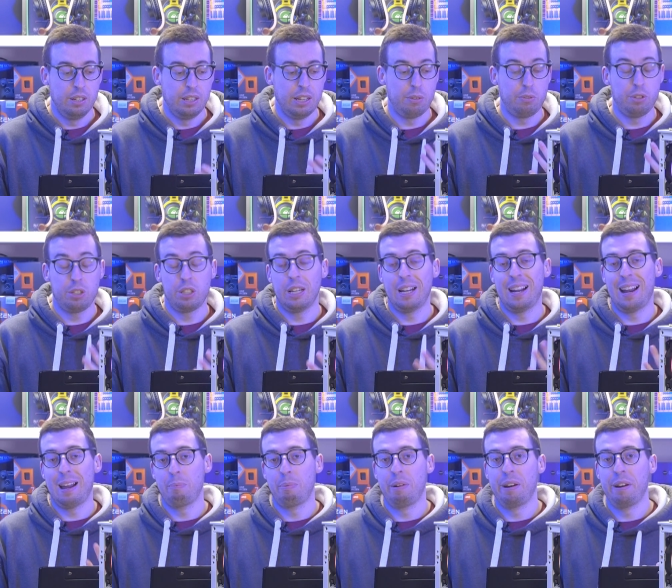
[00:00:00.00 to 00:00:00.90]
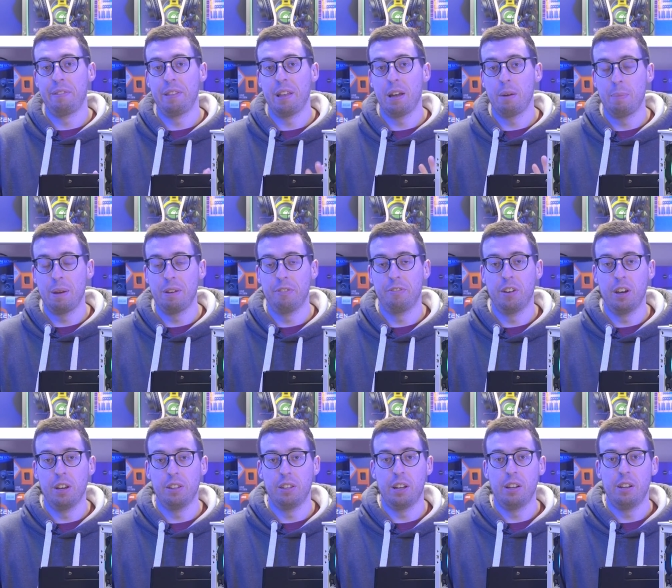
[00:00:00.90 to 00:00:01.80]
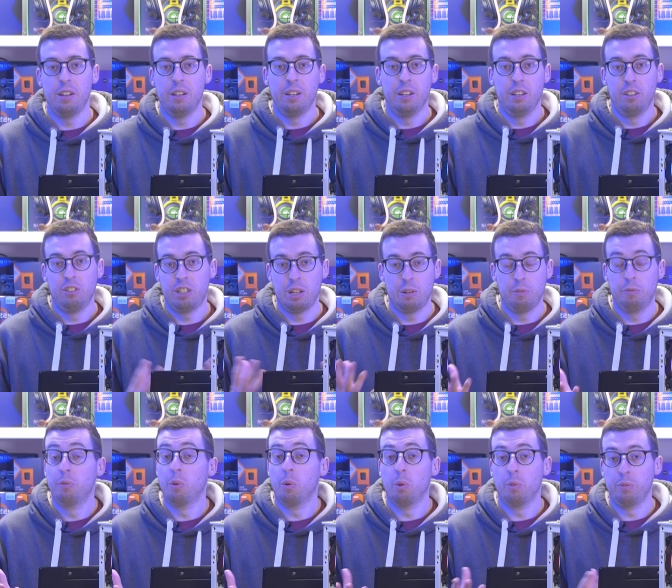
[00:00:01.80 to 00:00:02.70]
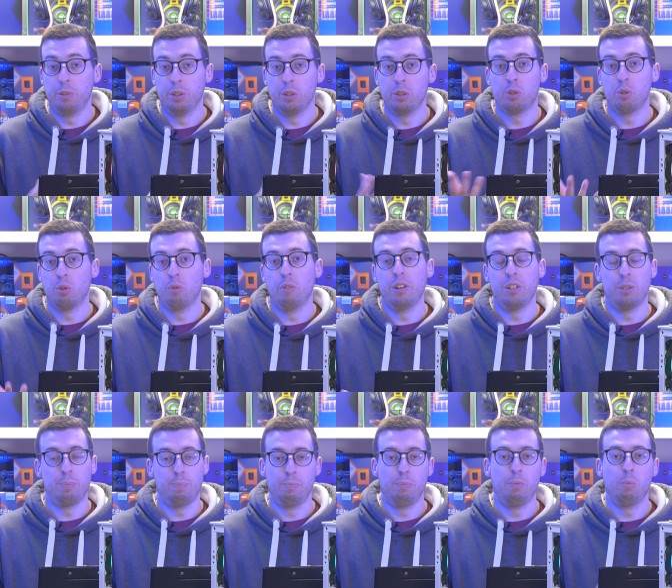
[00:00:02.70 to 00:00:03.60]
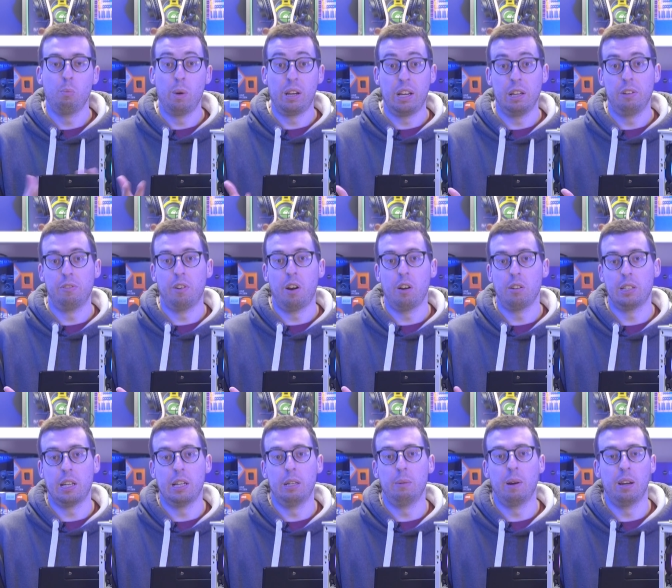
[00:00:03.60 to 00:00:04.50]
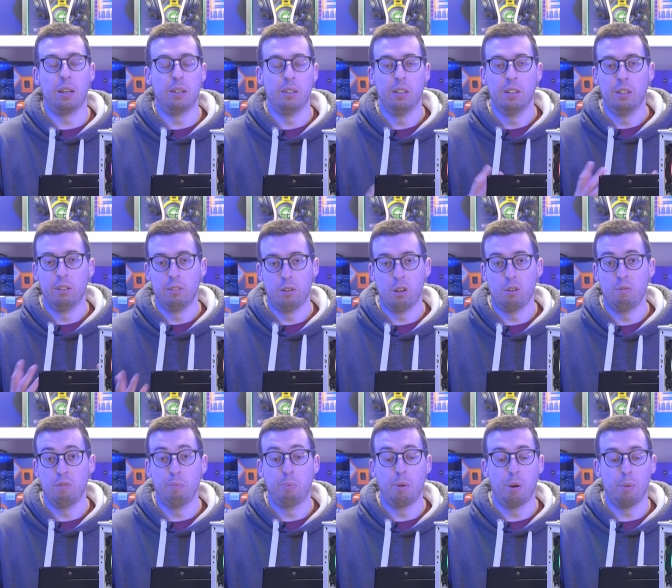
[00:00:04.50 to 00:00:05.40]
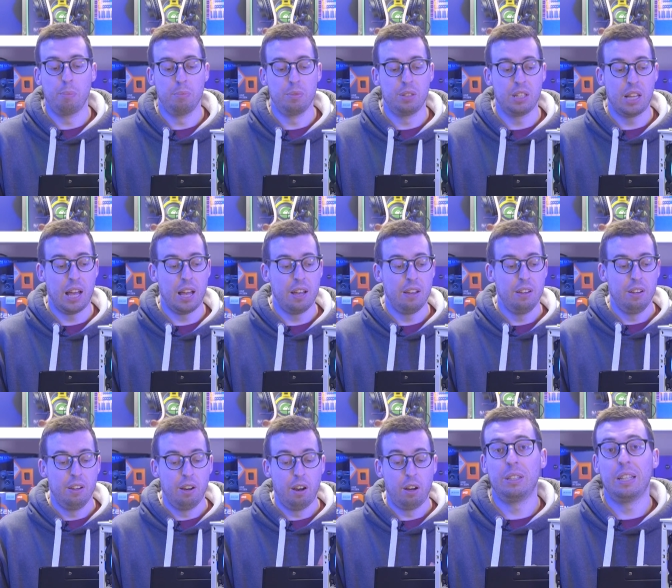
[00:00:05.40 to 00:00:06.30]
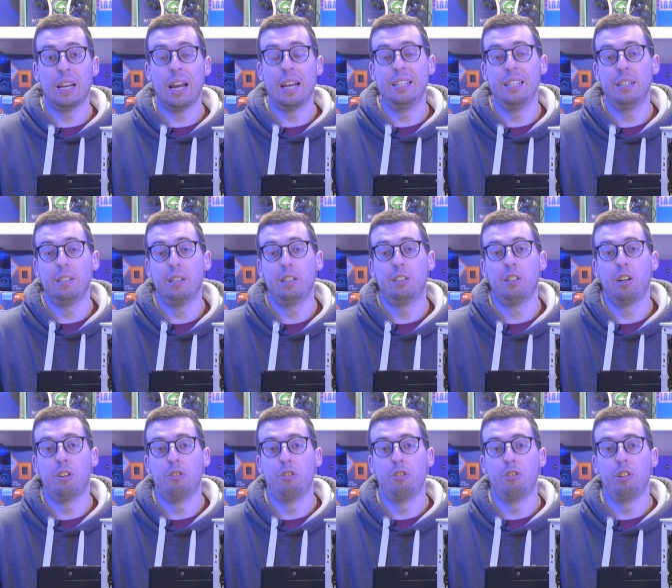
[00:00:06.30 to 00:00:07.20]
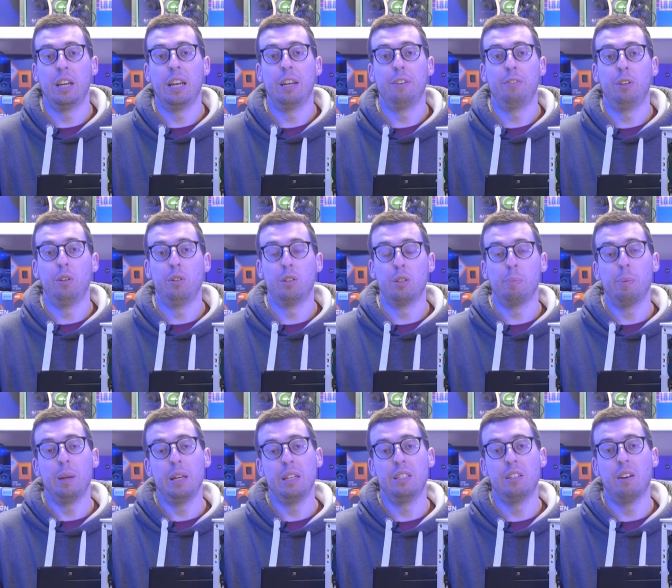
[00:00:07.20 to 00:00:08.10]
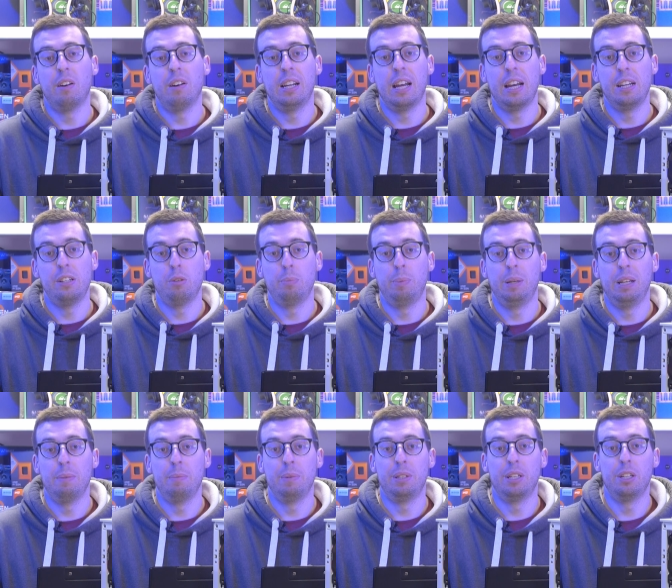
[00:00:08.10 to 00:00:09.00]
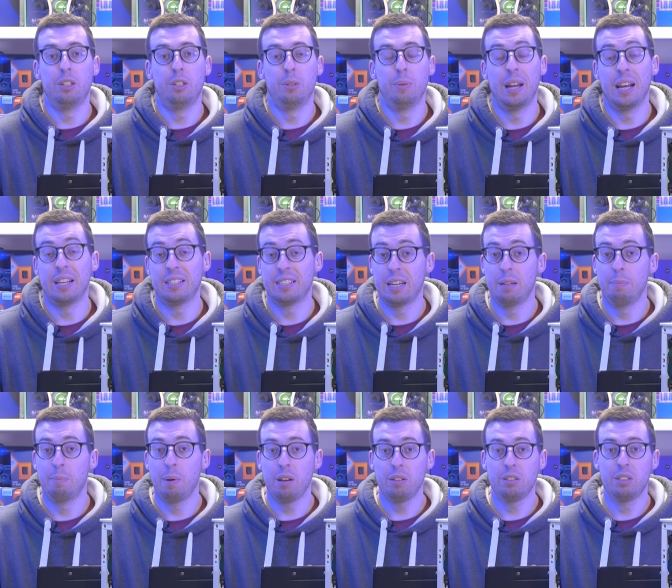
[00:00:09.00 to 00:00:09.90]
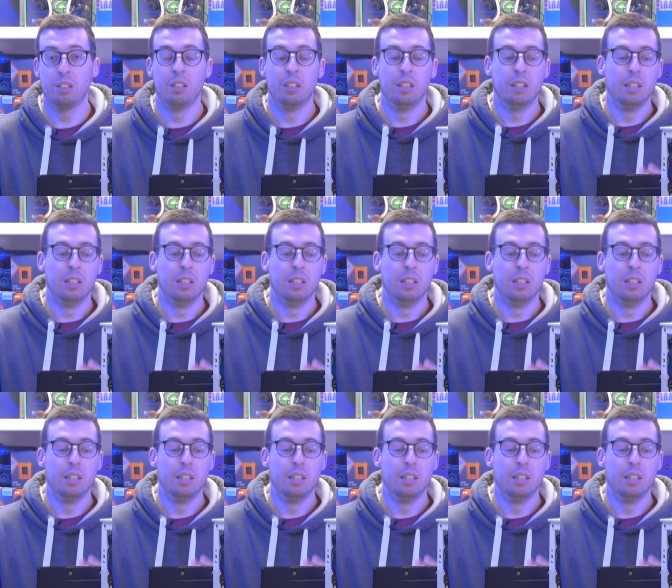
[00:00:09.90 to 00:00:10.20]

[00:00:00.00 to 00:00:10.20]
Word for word: Now, just to elaborate on that a bit further, Gen 4 for your storage, wicked fast anyway, no real problems there. With the 8600G, if you use the PCI lane, you'll be limited to an X8 bus.